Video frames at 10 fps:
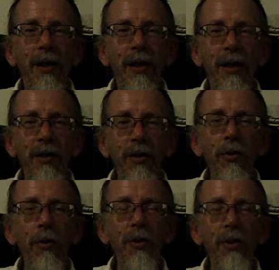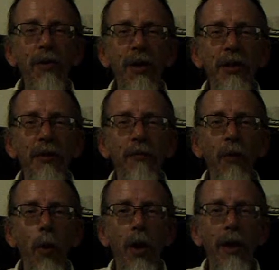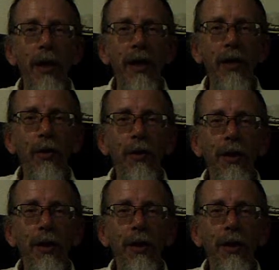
he knew there was a reason for working good.